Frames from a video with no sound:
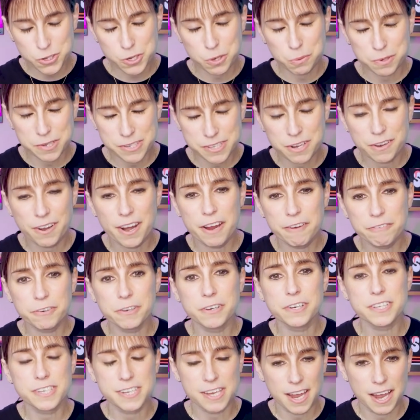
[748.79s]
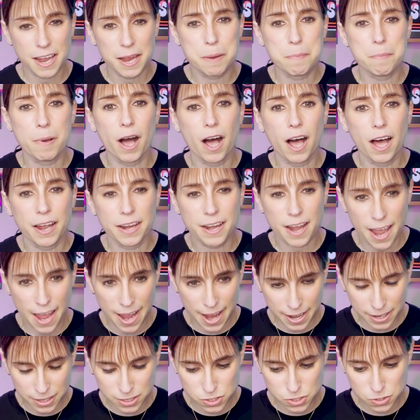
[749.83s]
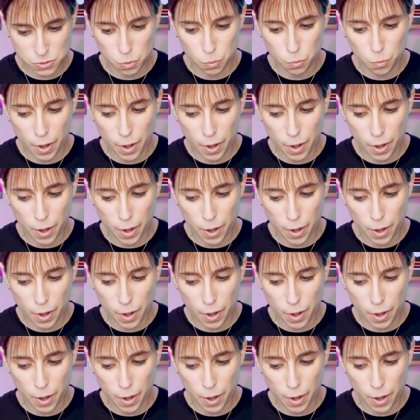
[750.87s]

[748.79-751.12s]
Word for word: So, was there ever a time on X